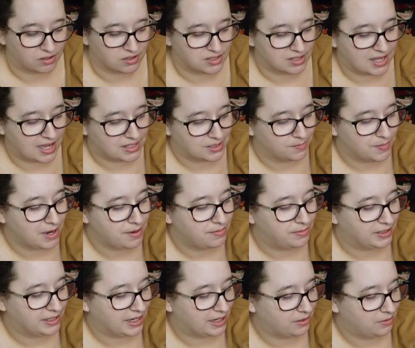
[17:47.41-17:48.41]
So that's my
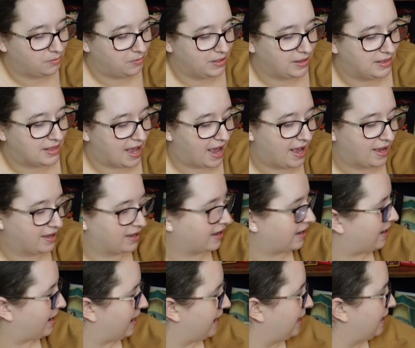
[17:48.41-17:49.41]
plan with that
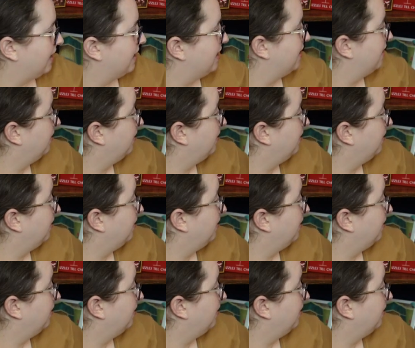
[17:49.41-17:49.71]
guy.